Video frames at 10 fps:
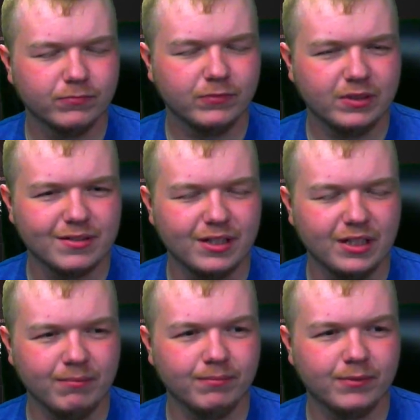It
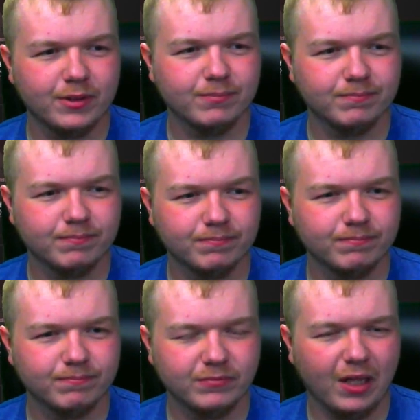seemed
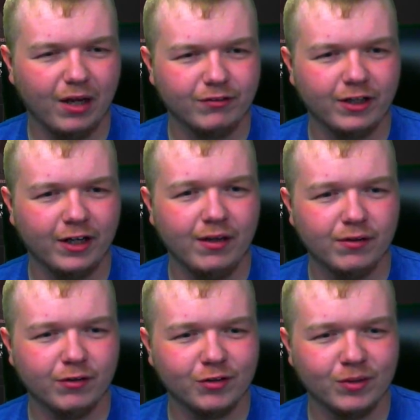not right, so
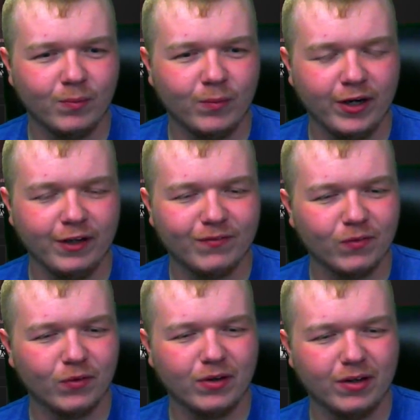I'm waiting
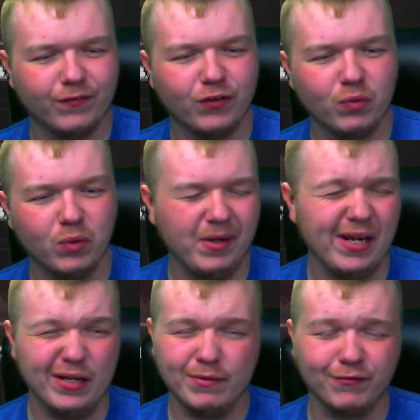for a few
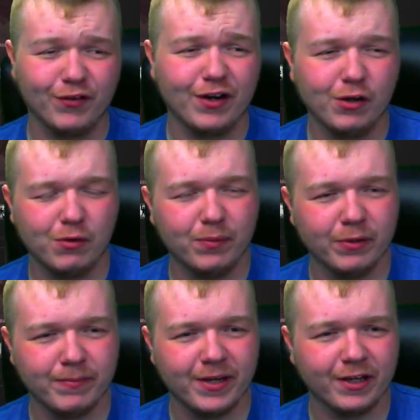updates before I open it
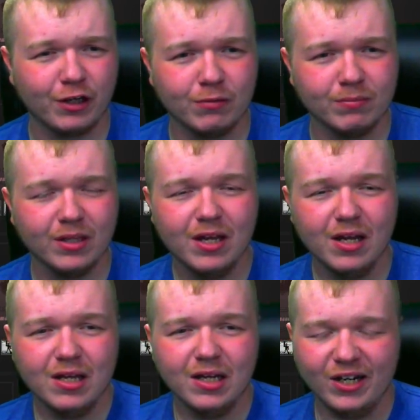back up.
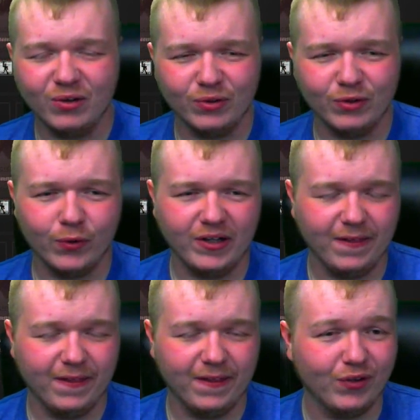I don't know
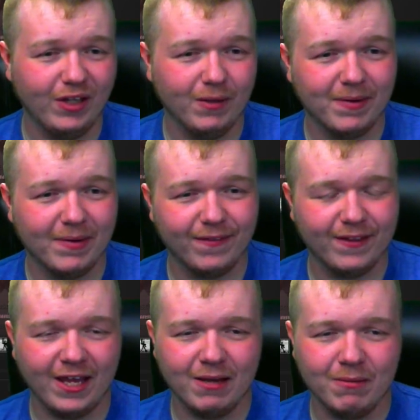anything really about the
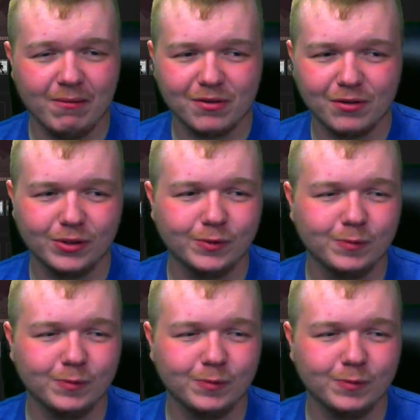game, so